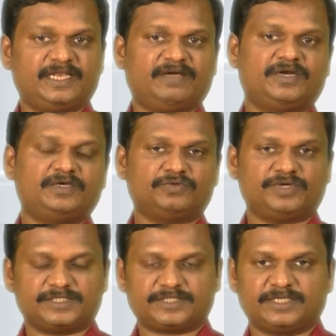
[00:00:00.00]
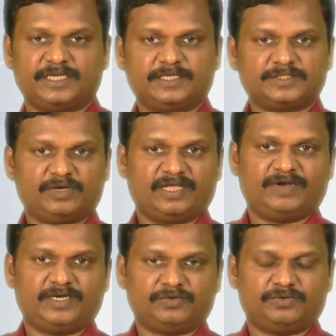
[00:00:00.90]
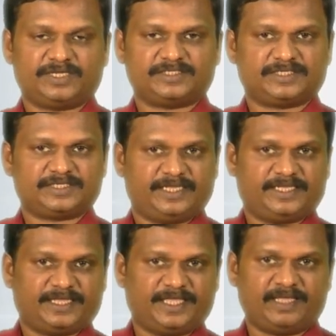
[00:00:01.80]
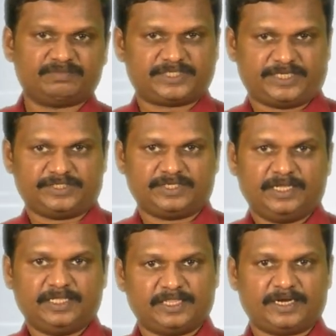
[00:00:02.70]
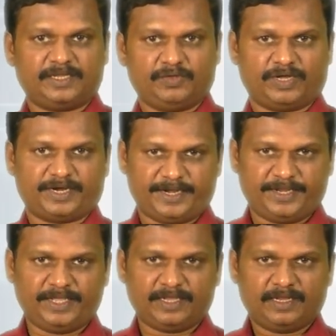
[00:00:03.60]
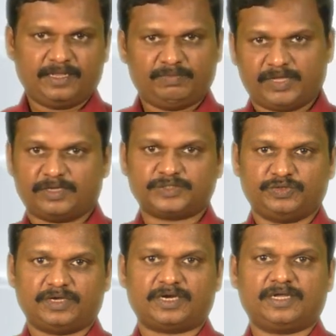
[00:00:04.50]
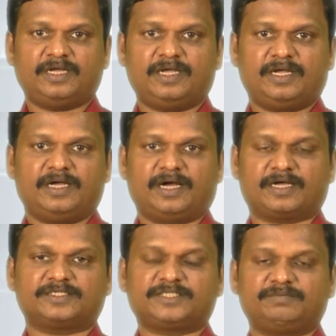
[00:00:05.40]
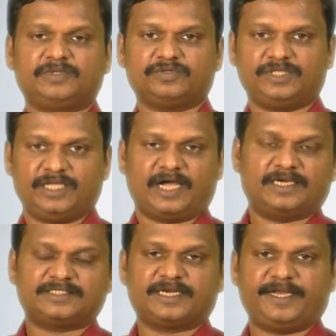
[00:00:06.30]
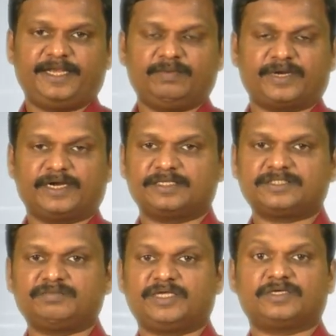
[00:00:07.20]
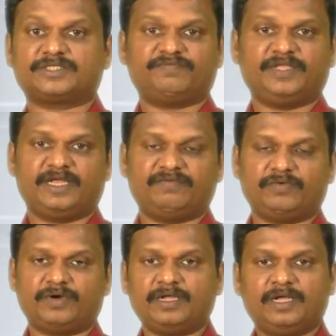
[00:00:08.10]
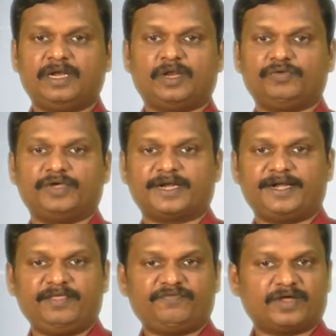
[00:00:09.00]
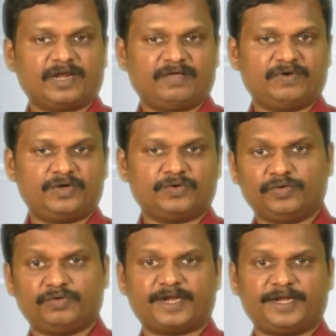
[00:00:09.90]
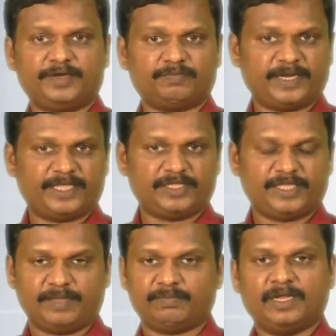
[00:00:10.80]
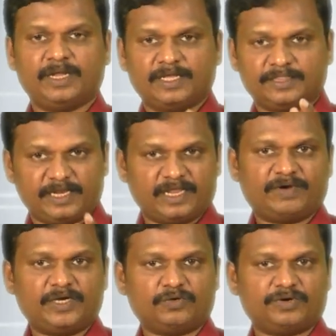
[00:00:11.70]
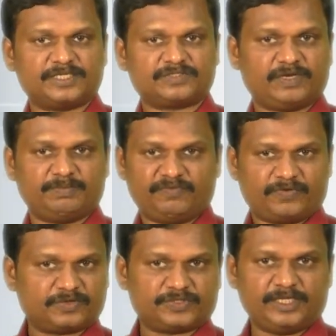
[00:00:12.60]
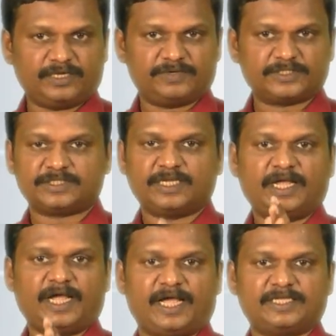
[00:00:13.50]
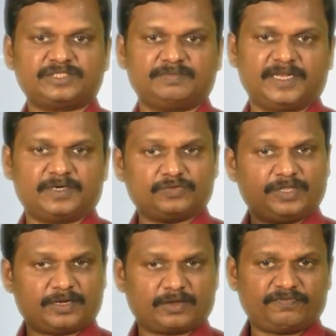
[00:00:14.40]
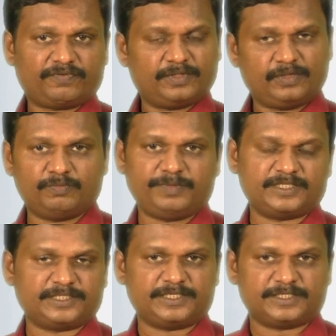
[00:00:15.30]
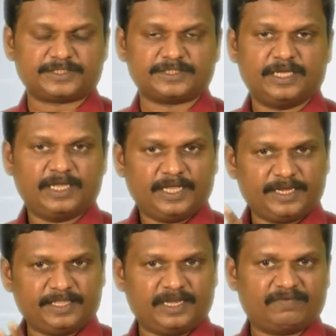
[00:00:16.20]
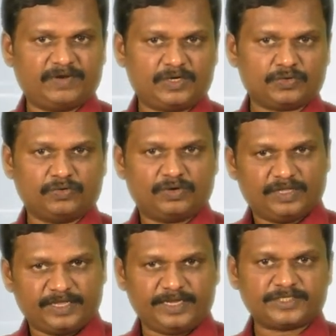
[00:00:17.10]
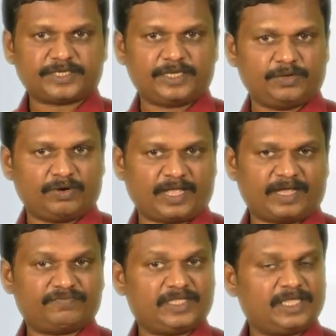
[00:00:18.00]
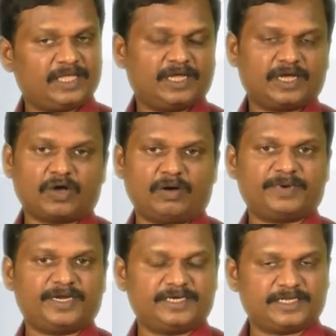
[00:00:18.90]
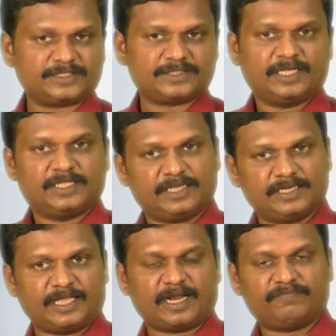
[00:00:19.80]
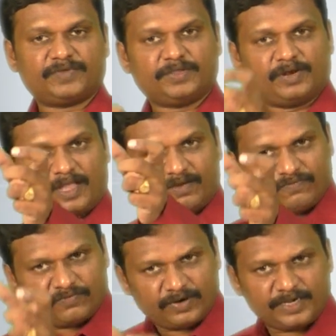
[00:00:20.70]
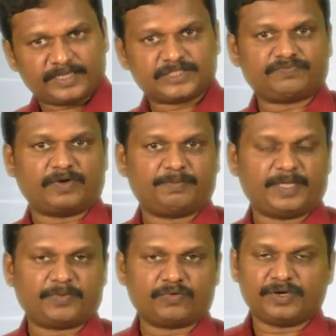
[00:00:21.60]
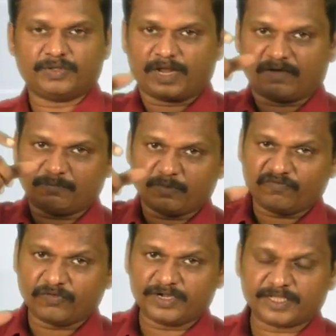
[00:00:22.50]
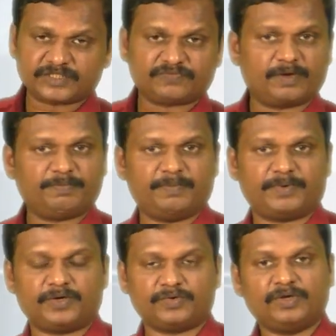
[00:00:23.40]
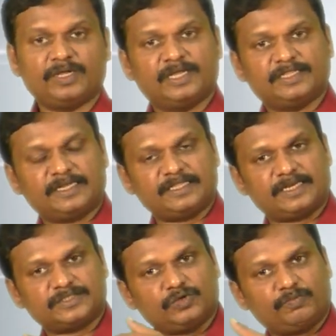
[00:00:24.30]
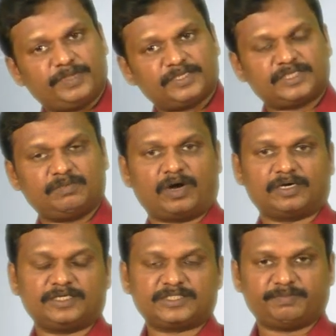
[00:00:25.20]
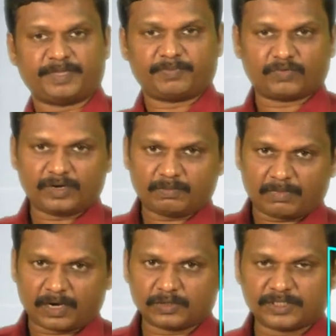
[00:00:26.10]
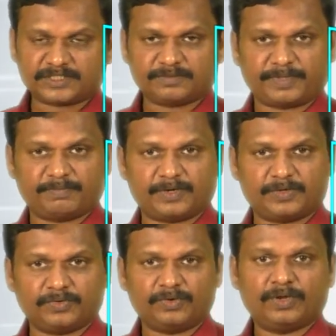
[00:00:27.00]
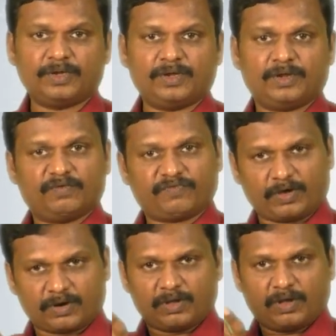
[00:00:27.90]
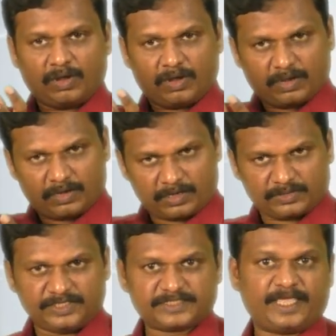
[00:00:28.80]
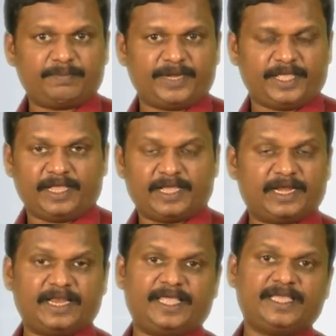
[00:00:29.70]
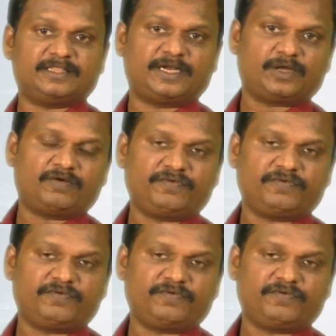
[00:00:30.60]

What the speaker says: level 2 test. So level 2 test is like a game stage that you are ready because you are accustomed to the answer writing practice because of the level 1. Now you are ready for level 2, you are ready to play the game. The level 2 test will be for 3 hours, as similar to that of the UPSC test. In the level 2, initially you will have the component test, then thereafter you will have full test for paper 1, you will have full test for paper 2, then there is UPSC mock test paper 1, mock test paper 2 for the same day like that of